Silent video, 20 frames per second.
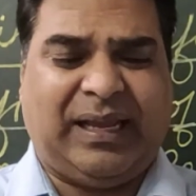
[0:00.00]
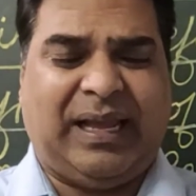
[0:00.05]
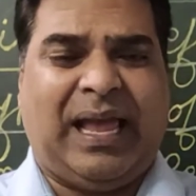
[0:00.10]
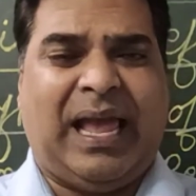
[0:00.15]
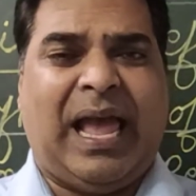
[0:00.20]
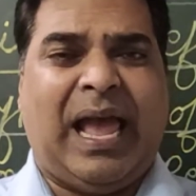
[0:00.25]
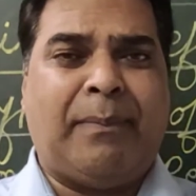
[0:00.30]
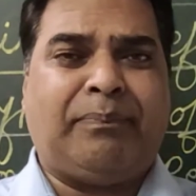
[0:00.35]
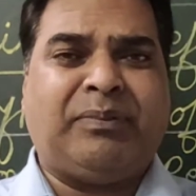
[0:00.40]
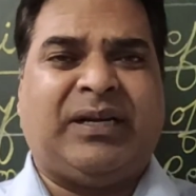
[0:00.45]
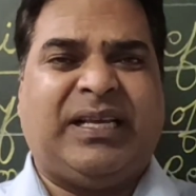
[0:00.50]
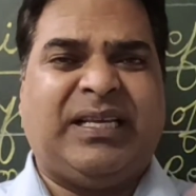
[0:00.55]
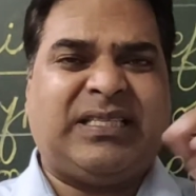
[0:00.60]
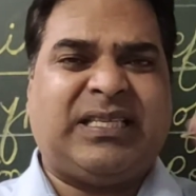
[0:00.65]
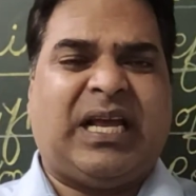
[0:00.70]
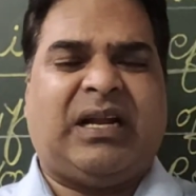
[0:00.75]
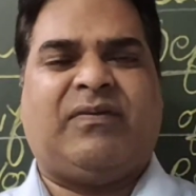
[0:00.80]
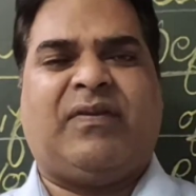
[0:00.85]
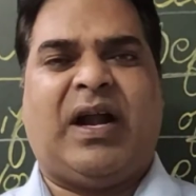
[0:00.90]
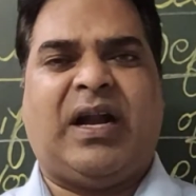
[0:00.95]
apt
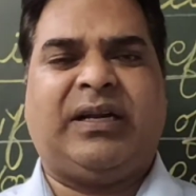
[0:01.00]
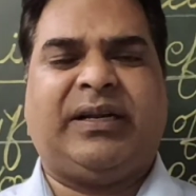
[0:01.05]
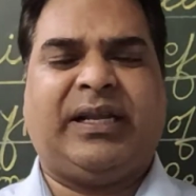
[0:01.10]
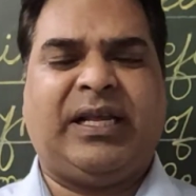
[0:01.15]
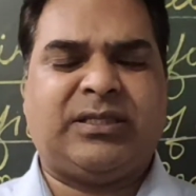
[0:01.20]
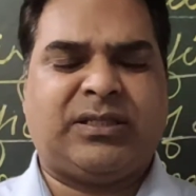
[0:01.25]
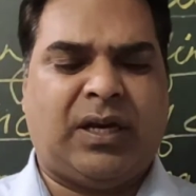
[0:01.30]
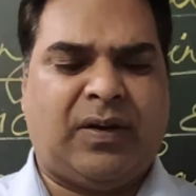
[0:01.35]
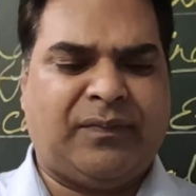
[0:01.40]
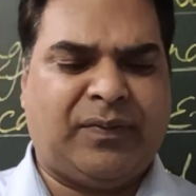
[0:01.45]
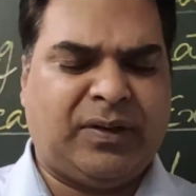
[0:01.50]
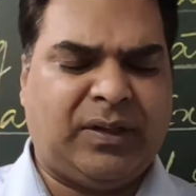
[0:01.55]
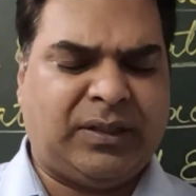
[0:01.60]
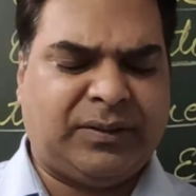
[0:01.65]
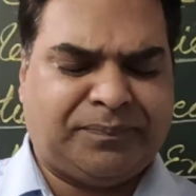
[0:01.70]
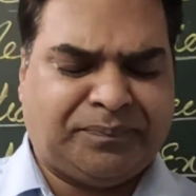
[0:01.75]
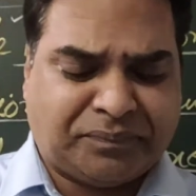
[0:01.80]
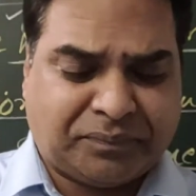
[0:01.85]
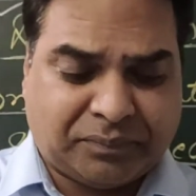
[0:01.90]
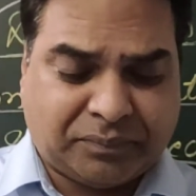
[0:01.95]
disadvantage of
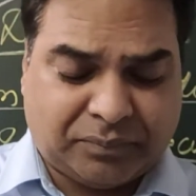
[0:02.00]
a